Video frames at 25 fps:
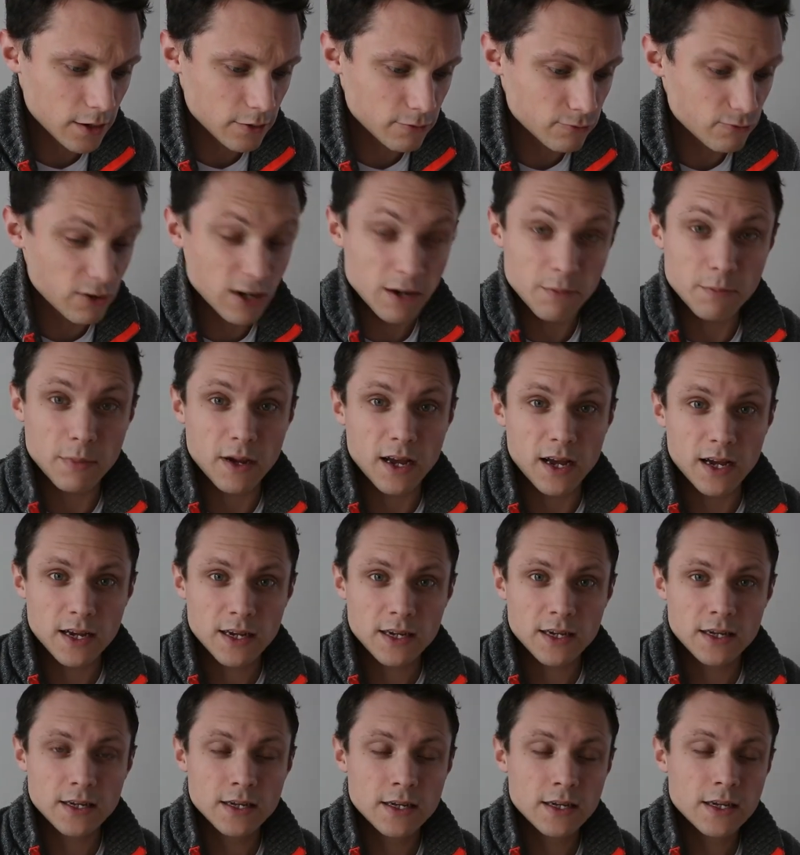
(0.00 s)
Ring
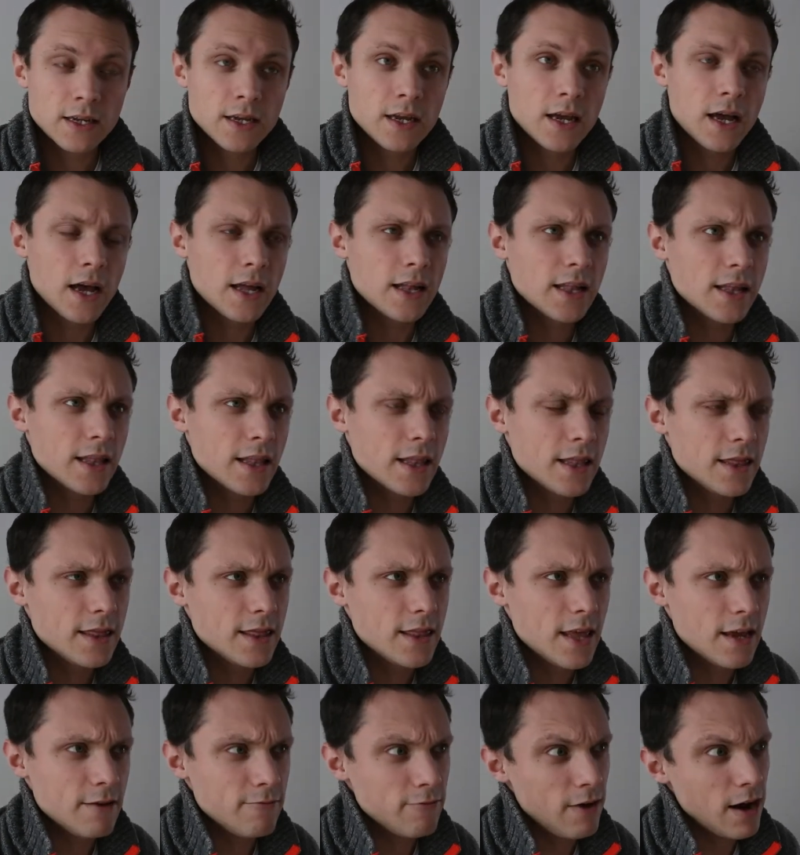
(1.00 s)
back. And then
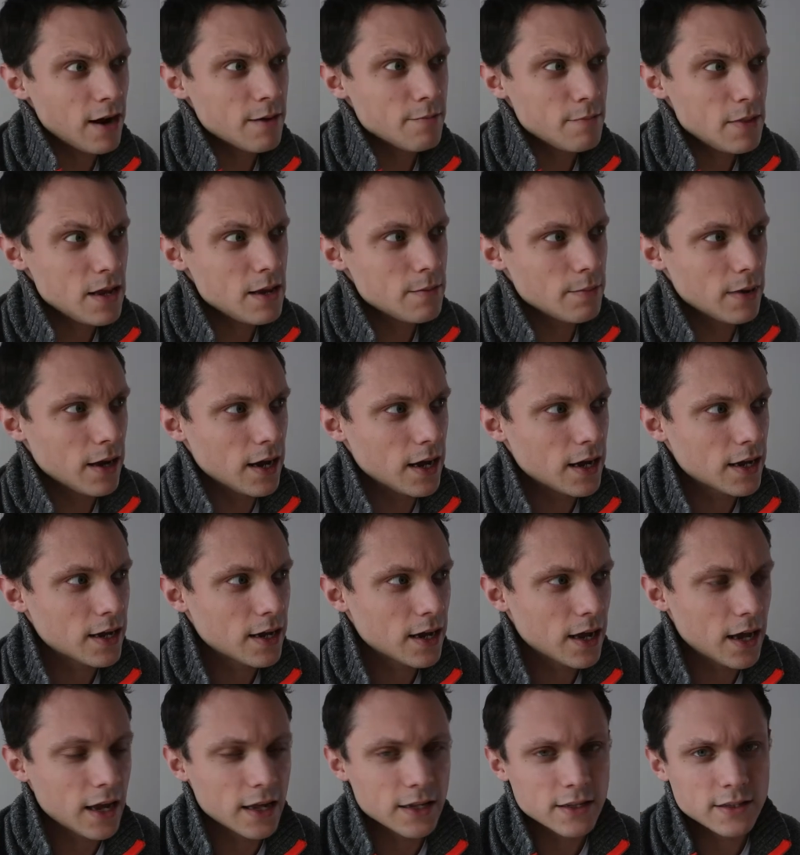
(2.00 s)
they rang me back
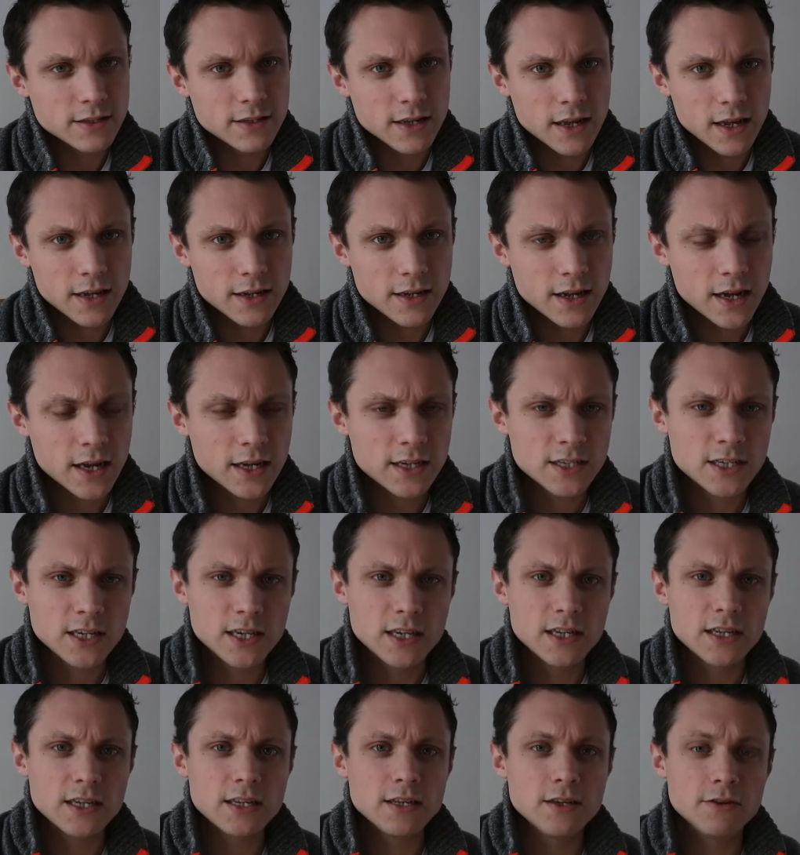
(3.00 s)
and said,
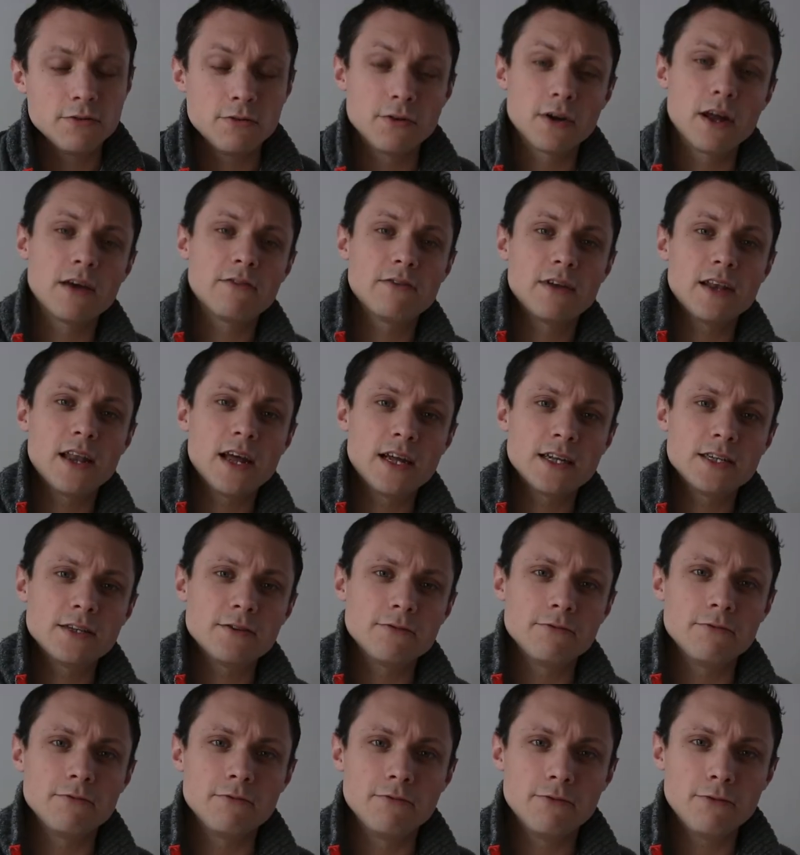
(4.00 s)
actually, you've got to have a letter
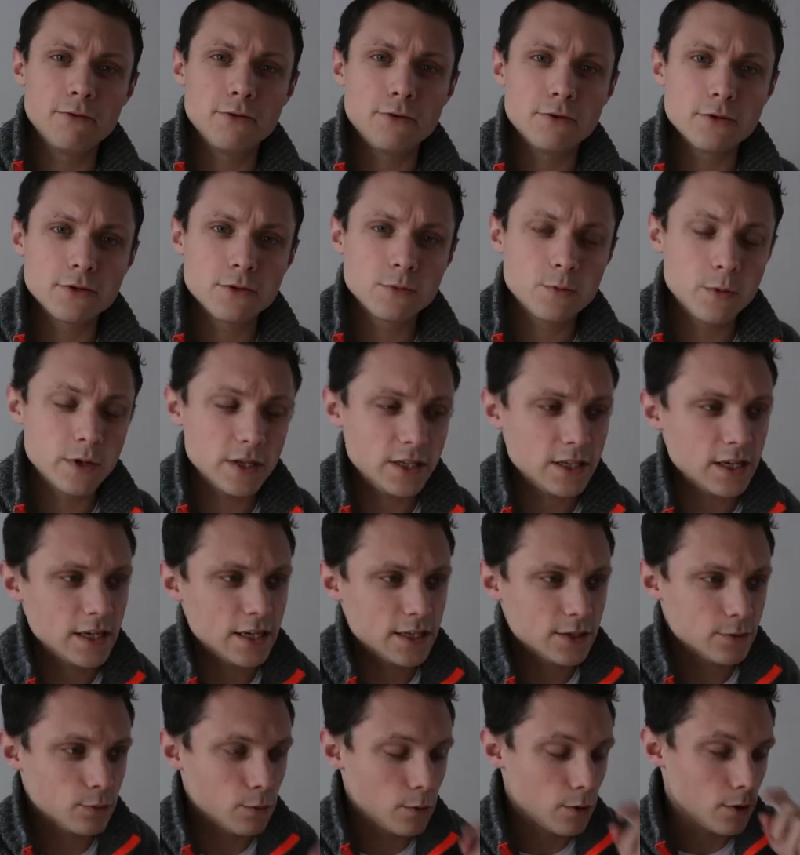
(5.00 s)
from Ford, which
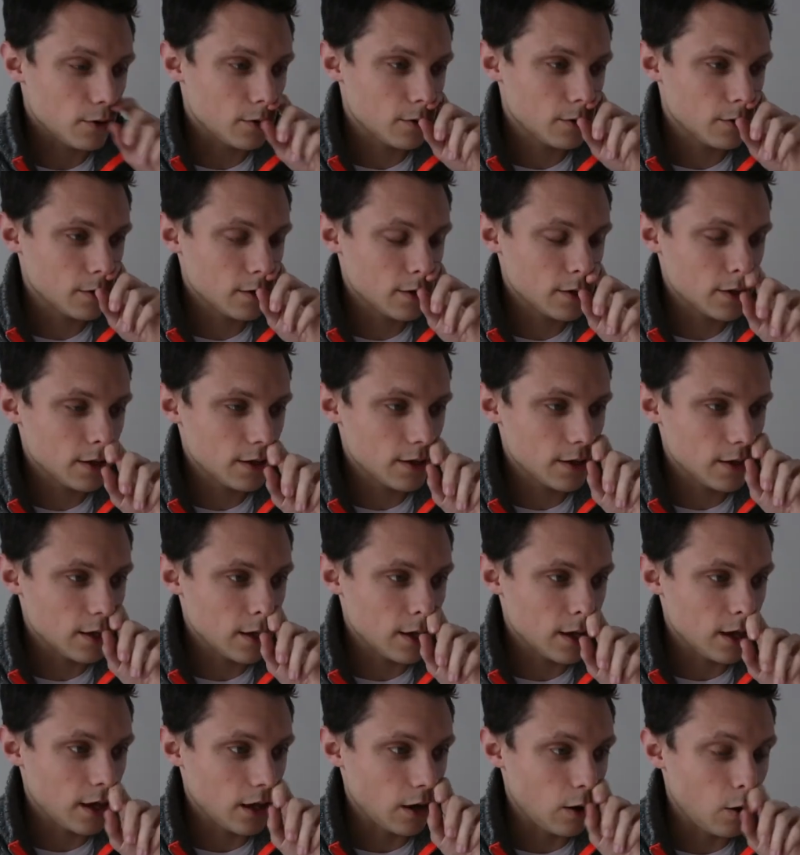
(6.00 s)
is what
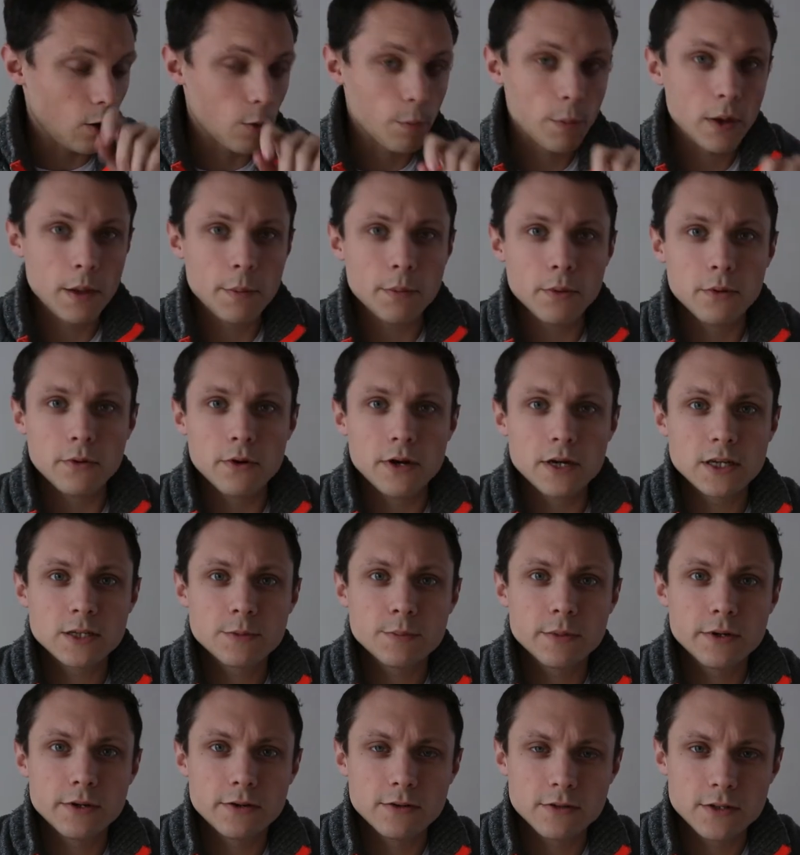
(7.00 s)
a lot of people were
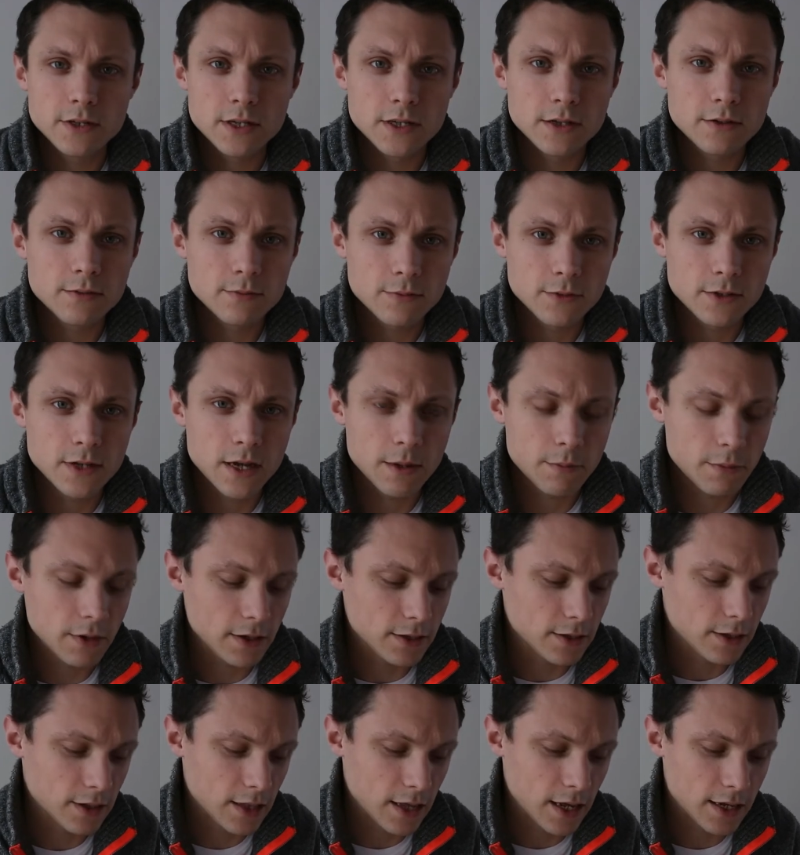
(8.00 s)
experiencing was
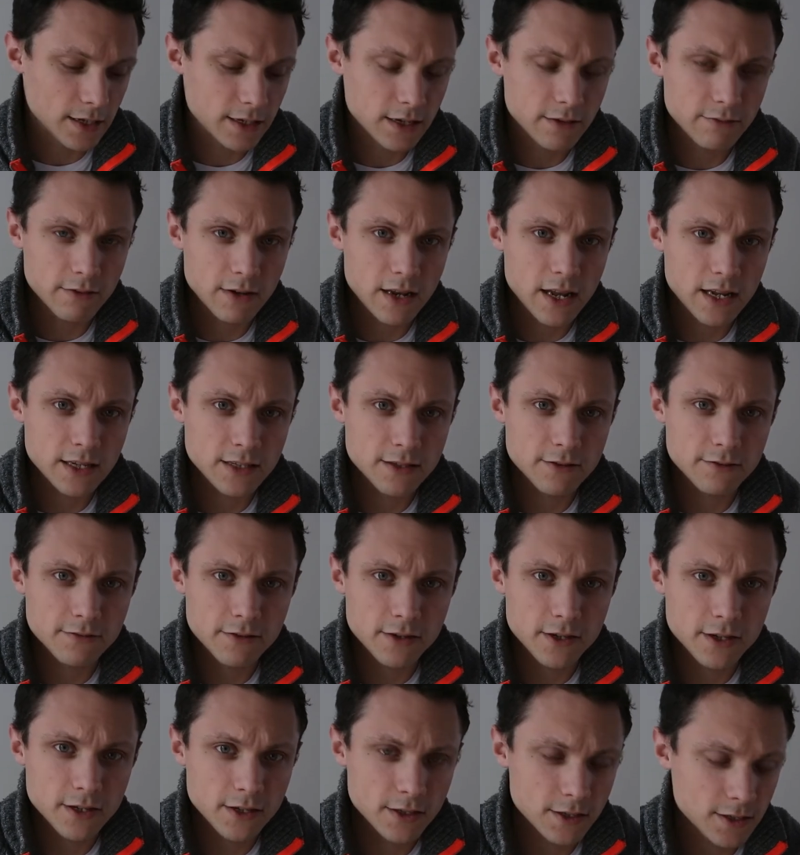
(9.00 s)
happening, that they had to have a letter
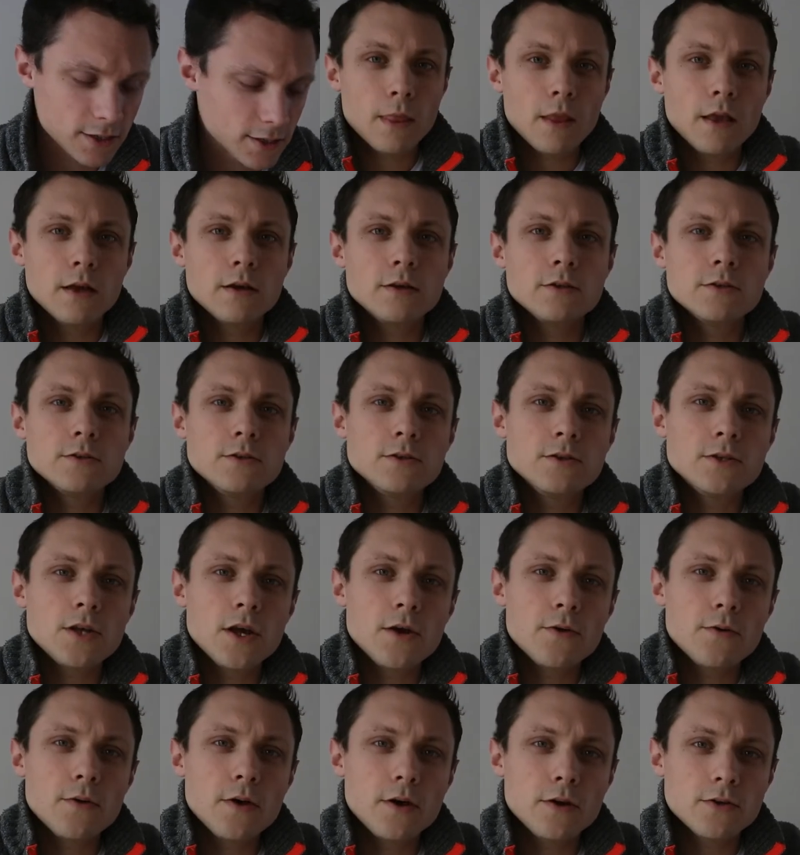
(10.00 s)
first.
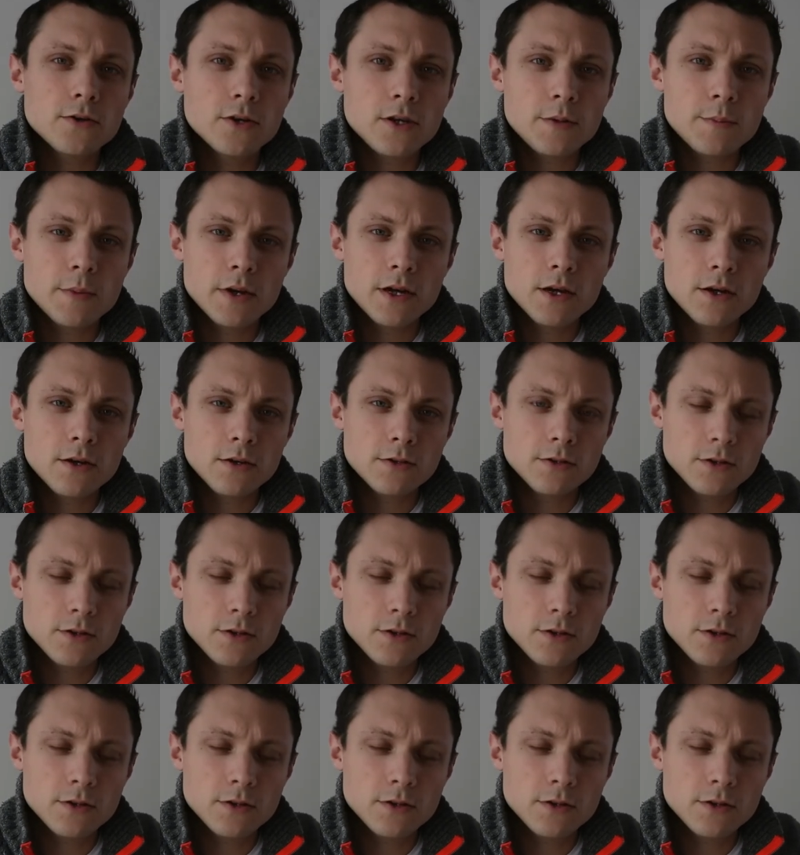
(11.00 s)
So I was gonna make